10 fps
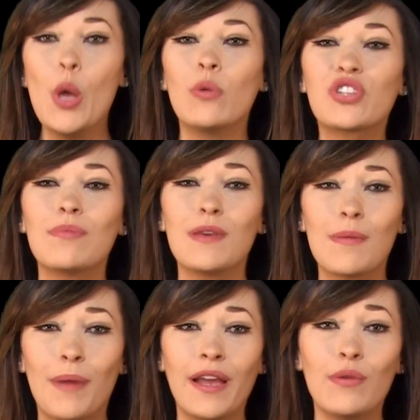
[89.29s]
which can be
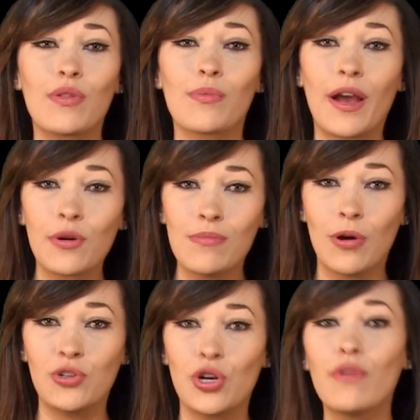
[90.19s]
combined with the Radical
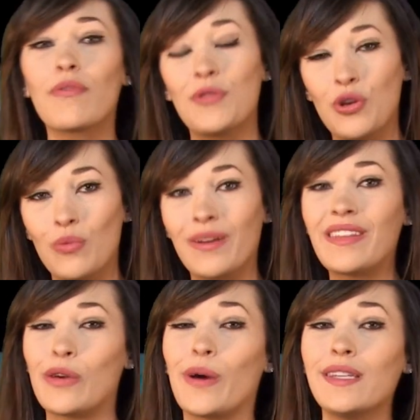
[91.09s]
Mojo from the new
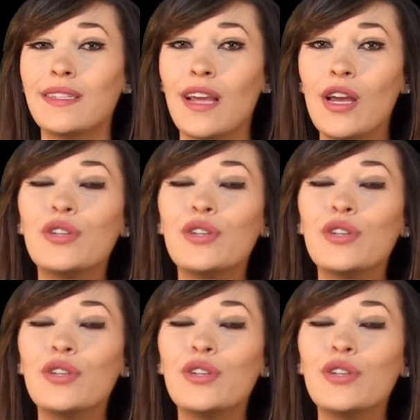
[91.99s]
weekly quest,